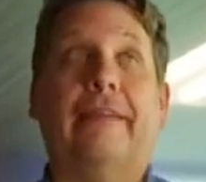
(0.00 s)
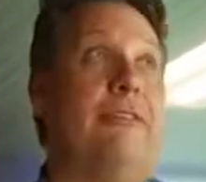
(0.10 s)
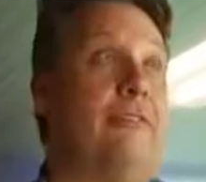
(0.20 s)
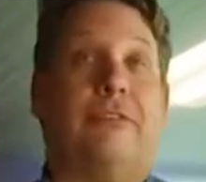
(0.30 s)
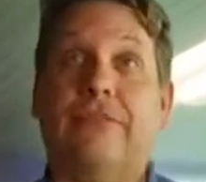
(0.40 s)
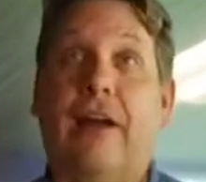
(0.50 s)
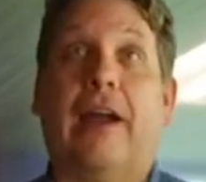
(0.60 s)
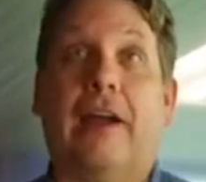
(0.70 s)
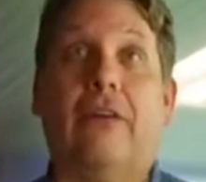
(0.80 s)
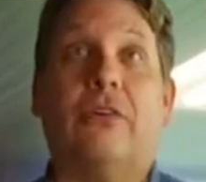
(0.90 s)
if there's a
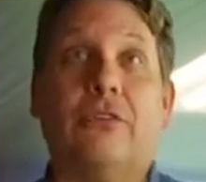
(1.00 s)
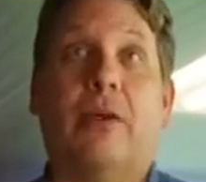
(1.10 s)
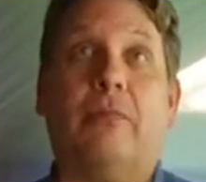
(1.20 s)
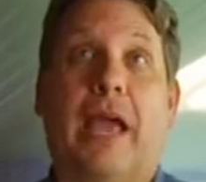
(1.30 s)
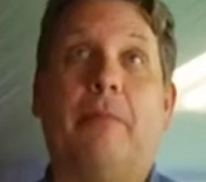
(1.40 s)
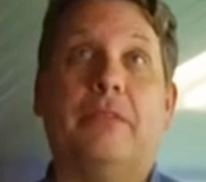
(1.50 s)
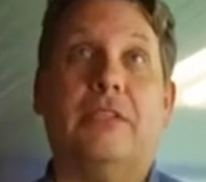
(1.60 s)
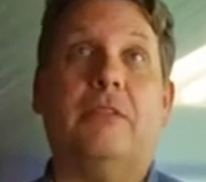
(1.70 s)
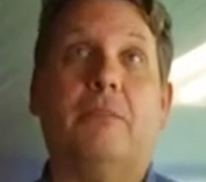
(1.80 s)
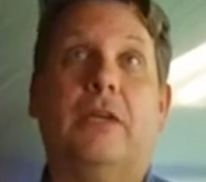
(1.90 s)
fire or something
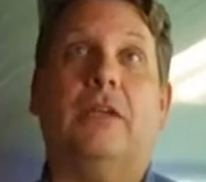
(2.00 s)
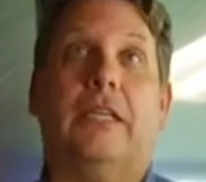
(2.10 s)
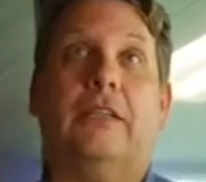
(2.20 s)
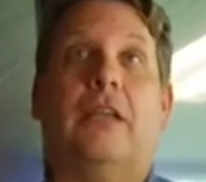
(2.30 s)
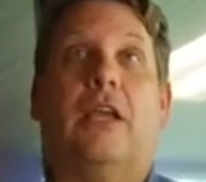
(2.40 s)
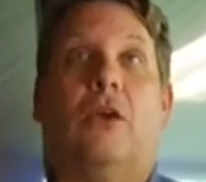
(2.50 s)
happens in the building,